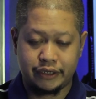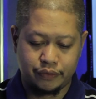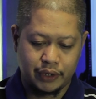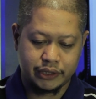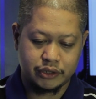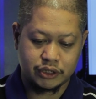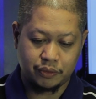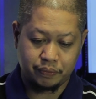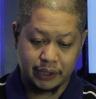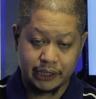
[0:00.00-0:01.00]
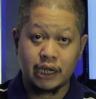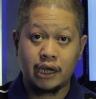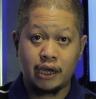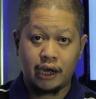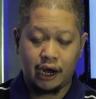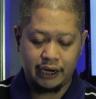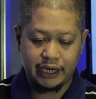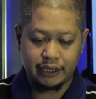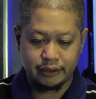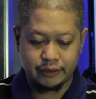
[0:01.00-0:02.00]
you want to support are
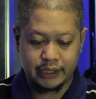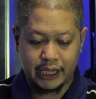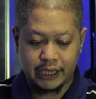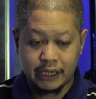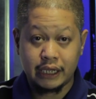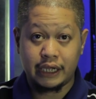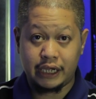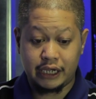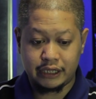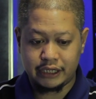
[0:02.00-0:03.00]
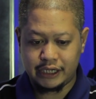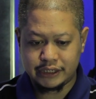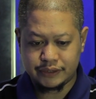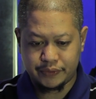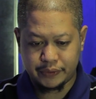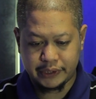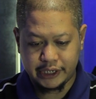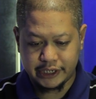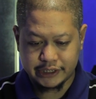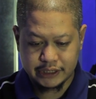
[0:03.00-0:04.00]
included in these
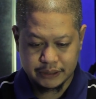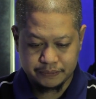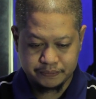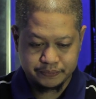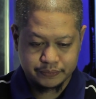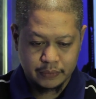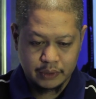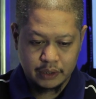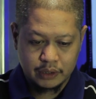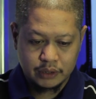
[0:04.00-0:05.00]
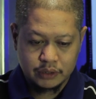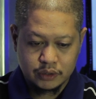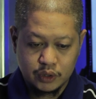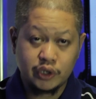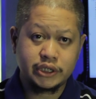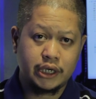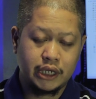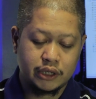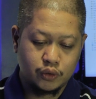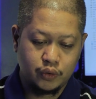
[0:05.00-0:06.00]
folders. Those are
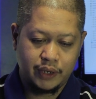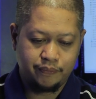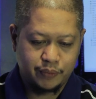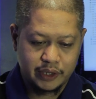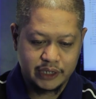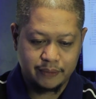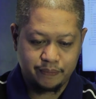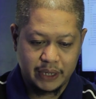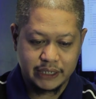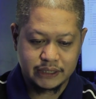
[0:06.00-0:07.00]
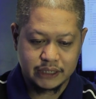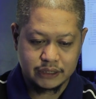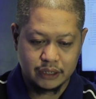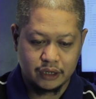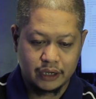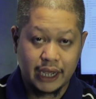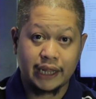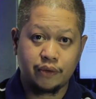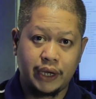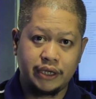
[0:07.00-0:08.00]
the 2 important places you look
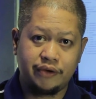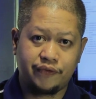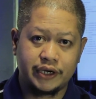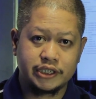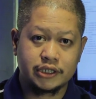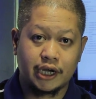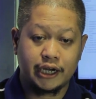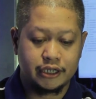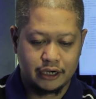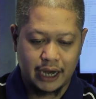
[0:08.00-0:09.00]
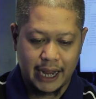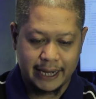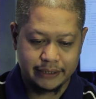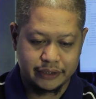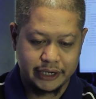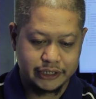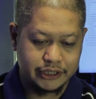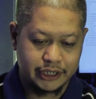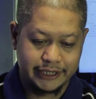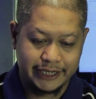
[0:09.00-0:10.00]
at when you first start your Android
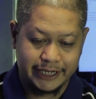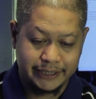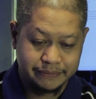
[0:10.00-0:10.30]
journey.